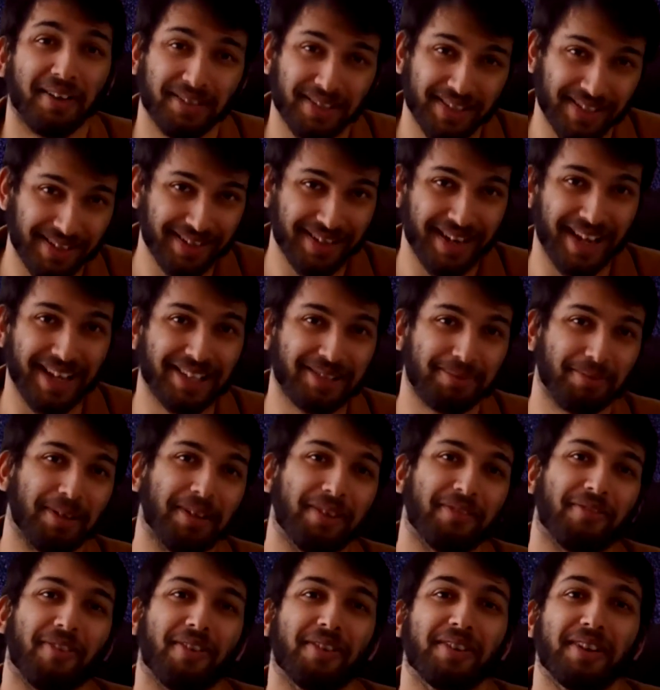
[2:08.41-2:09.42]
See you next
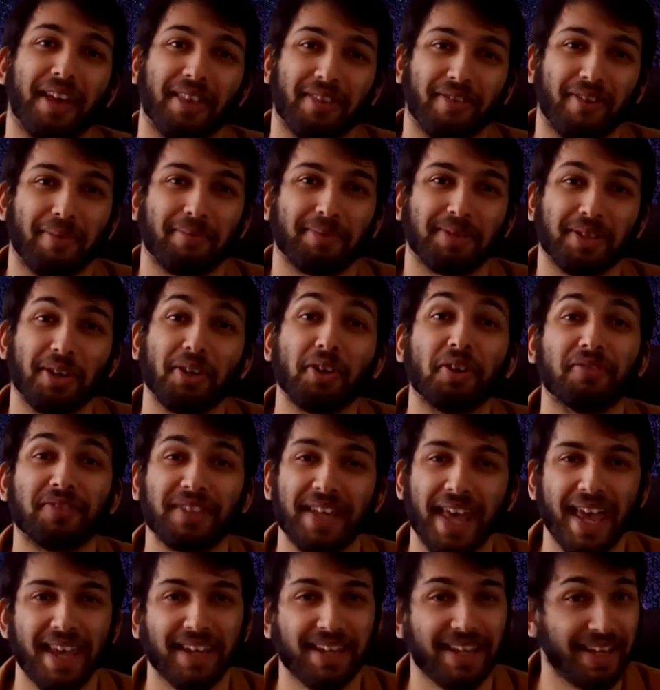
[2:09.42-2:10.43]
week for another episode of
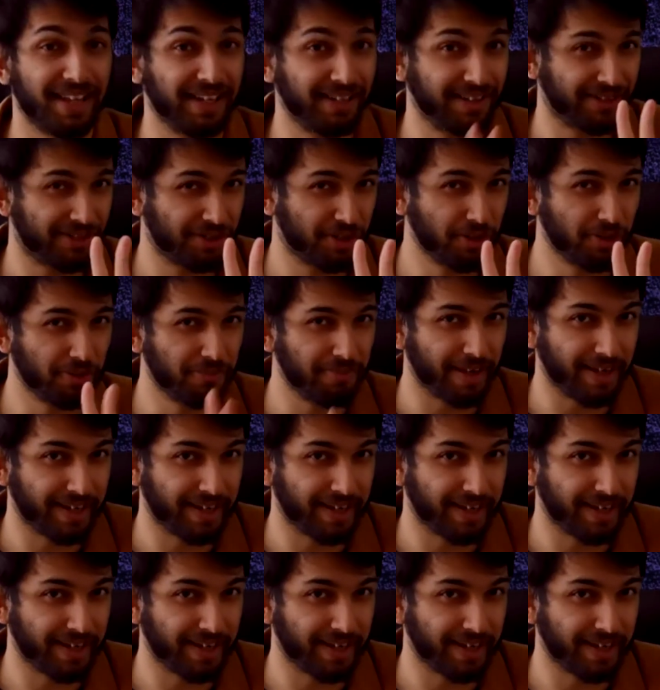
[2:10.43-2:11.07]
Tech in 2